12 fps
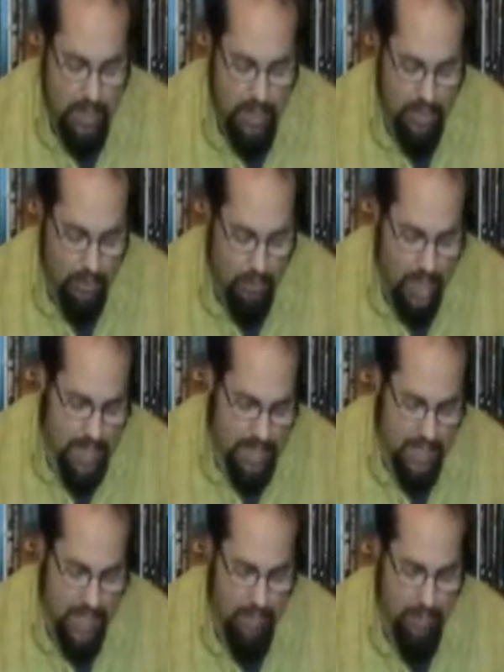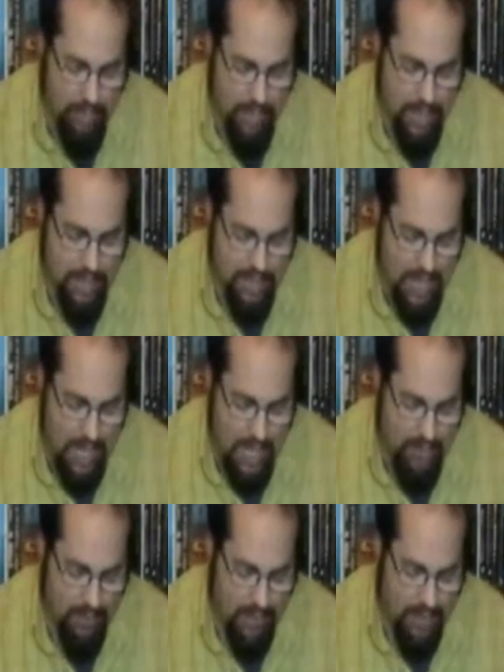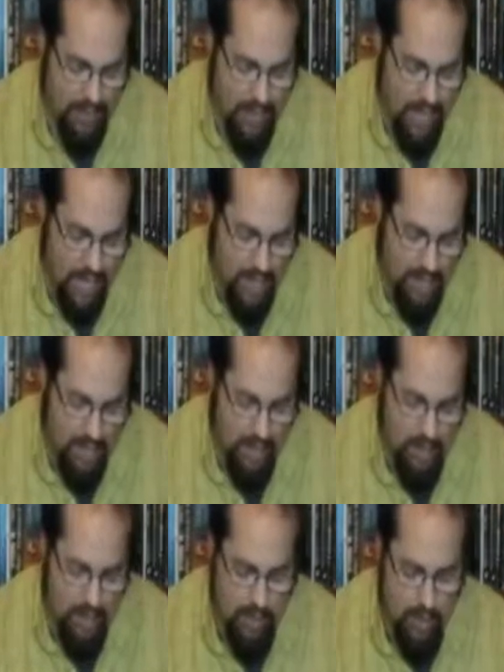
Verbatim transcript: and at the right time Christ died for the ungodly.